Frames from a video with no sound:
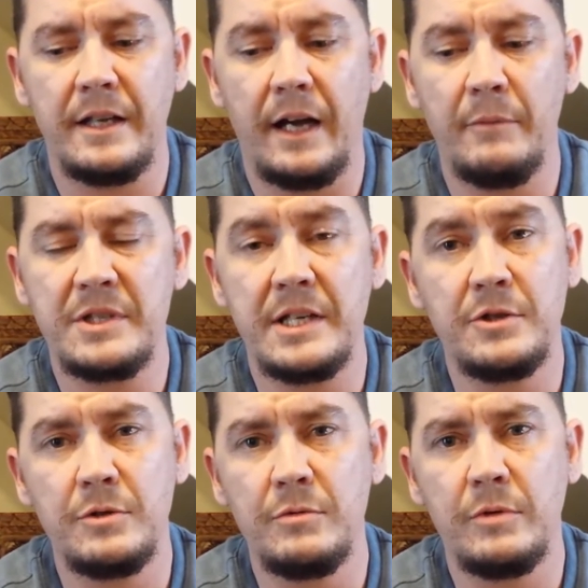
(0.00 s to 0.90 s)
I would say,
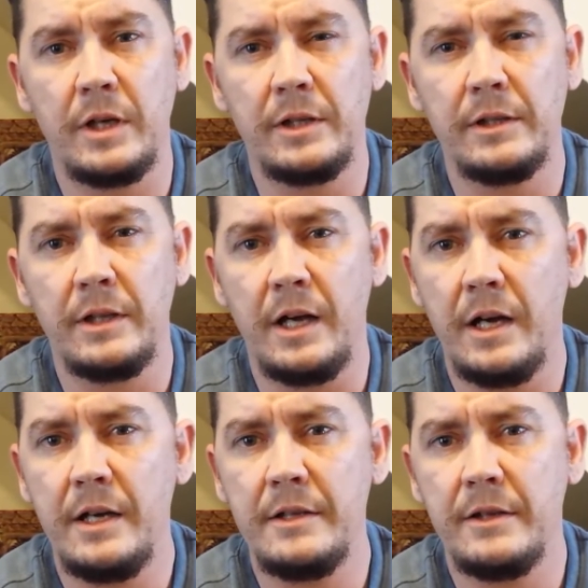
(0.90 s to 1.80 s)
do a
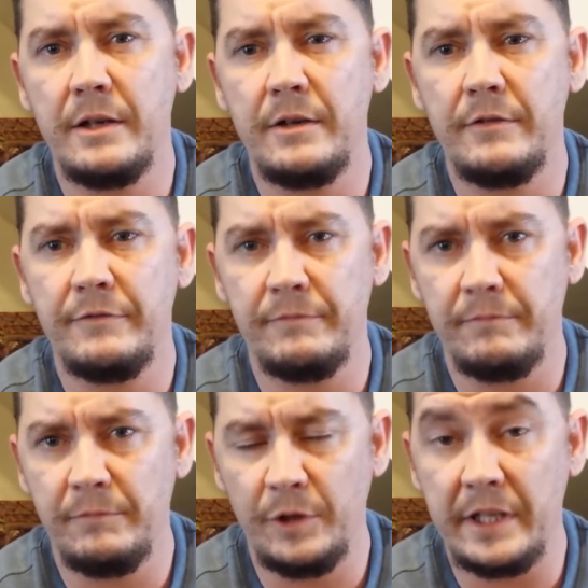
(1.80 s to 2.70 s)
lot of
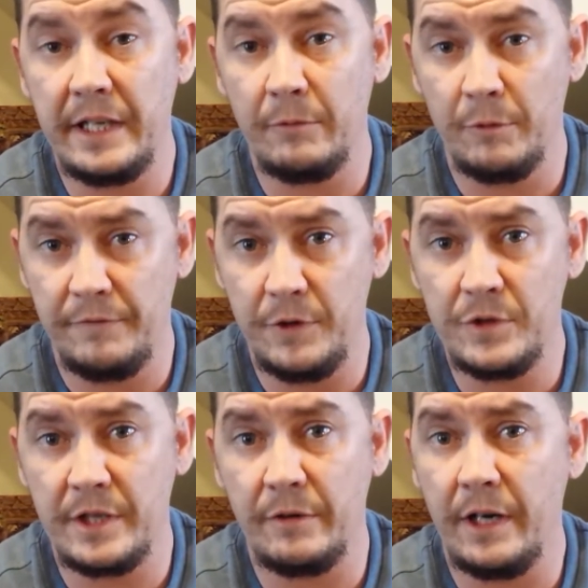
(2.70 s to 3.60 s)
looking at
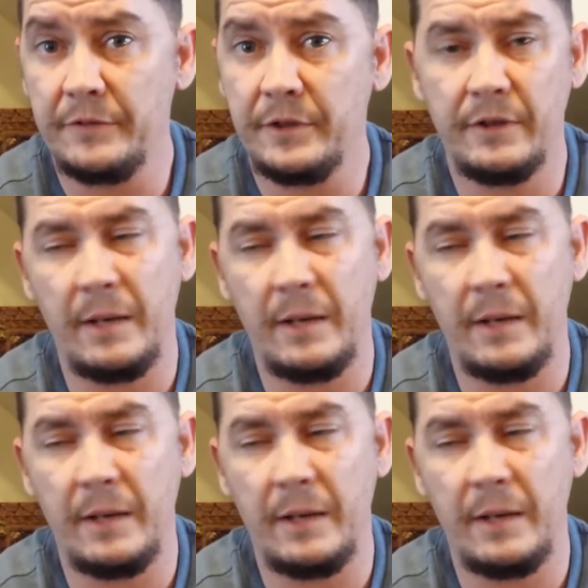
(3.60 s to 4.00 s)
reviews that are out there.